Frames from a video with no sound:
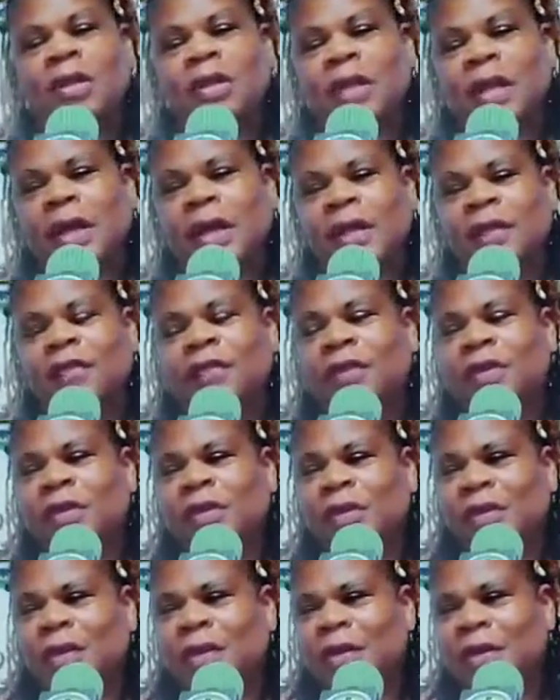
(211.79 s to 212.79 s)
life
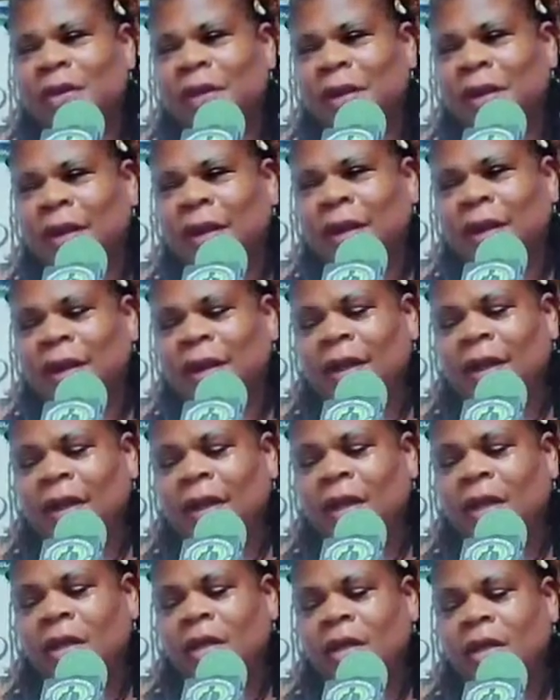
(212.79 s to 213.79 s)
garden.
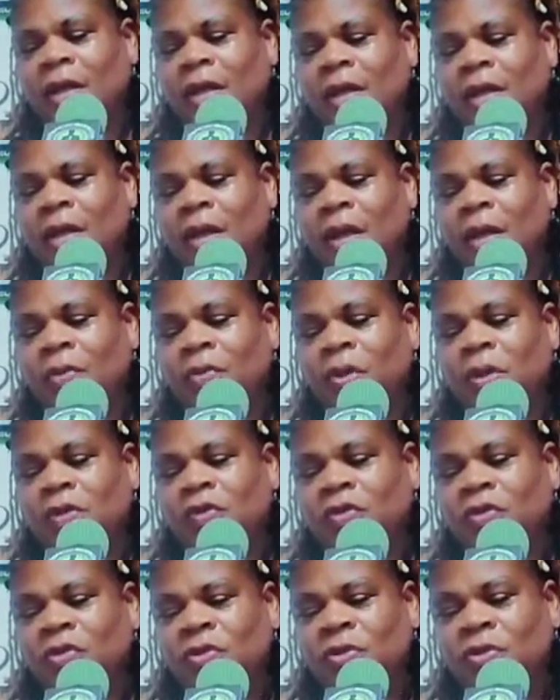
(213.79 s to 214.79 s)
I want
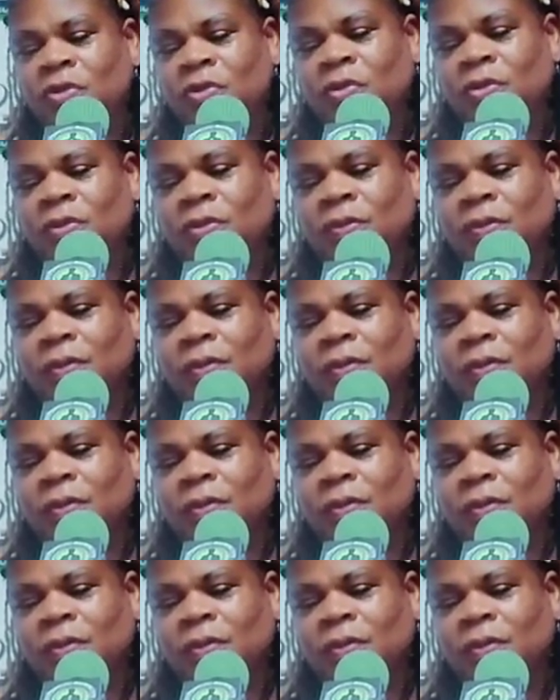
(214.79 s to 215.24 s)
to